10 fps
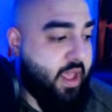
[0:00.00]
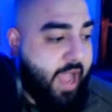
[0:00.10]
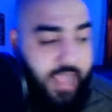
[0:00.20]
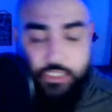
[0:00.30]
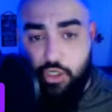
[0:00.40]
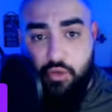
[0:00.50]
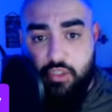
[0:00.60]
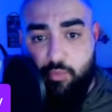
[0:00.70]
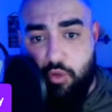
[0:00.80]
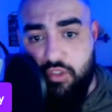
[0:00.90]
I showed the
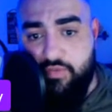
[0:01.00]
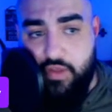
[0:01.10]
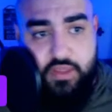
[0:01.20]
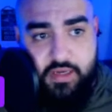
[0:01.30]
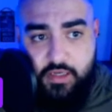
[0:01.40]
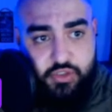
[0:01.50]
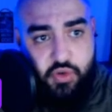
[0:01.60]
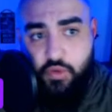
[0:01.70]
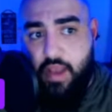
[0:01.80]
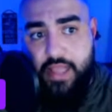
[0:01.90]
sports affiliate, and I'll show
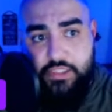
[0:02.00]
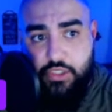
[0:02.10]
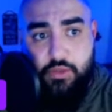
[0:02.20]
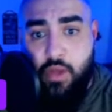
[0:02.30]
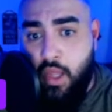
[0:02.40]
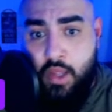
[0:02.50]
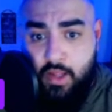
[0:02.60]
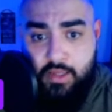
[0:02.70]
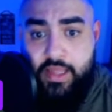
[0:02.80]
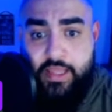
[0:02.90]
you guys too.
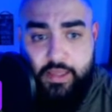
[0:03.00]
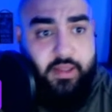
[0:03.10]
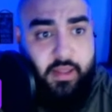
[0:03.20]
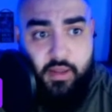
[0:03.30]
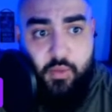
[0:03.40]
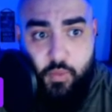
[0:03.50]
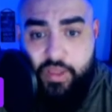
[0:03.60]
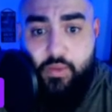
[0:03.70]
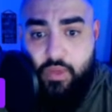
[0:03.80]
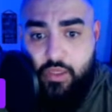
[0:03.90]
Like,
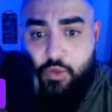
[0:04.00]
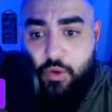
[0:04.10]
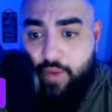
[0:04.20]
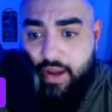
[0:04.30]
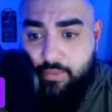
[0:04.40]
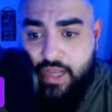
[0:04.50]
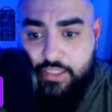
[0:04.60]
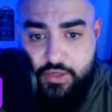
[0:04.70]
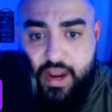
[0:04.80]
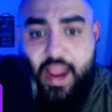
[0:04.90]
we do a
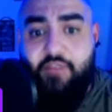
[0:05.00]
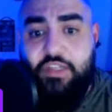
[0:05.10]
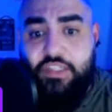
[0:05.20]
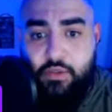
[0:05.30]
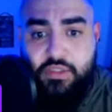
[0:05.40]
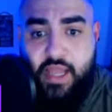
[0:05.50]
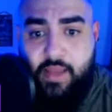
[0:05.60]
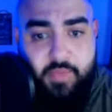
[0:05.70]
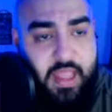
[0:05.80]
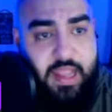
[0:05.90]
randomizer every single time,
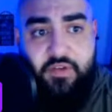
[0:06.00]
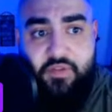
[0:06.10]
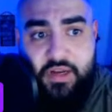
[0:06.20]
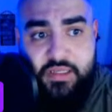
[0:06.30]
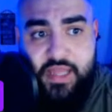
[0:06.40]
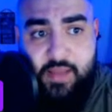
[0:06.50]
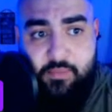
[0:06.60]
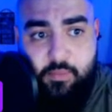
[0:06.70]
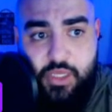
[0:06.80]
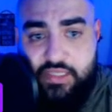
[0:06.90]
every freaking time,
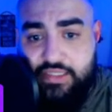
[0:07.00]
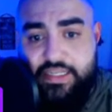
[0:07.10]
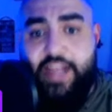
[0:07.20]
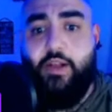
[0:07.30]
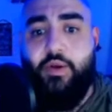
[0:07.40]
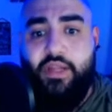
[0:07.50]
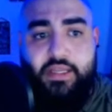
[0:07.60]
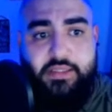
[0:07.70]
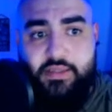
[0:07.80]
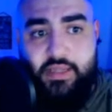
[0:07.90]
because integrity
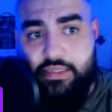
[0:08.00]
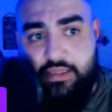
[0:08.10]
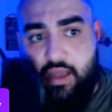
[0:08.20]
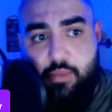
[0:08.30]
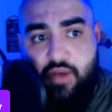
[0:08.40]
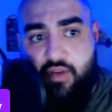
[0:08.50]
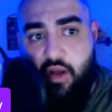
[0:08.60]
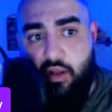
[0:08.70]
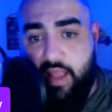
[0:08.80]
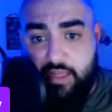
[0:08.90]
is above
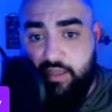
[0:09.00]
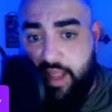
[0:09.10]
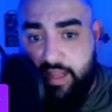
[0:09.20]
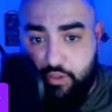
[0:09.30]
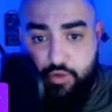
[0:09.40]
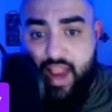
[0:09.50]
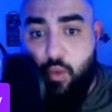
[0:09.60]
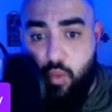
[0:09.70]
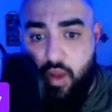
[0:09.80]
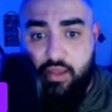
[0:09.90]
all. And Greg
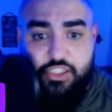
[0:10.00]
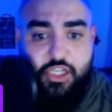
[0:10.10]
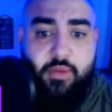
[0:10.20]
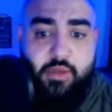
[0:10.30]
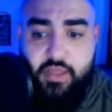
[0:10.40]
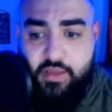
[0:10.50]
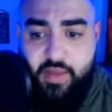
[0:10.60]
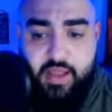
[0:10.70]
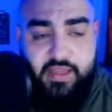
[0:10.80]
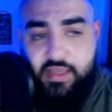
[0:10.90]
won legitimately,
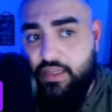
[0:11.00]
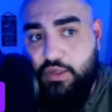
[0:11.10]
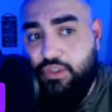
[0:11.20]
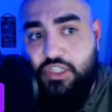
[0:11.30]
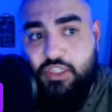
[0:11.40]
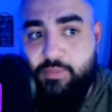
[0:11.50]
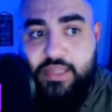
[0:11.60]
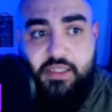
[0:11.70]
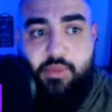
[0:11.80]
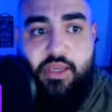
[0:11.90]
and it was just meant
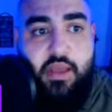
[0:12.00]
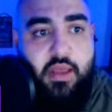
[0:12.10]
to be.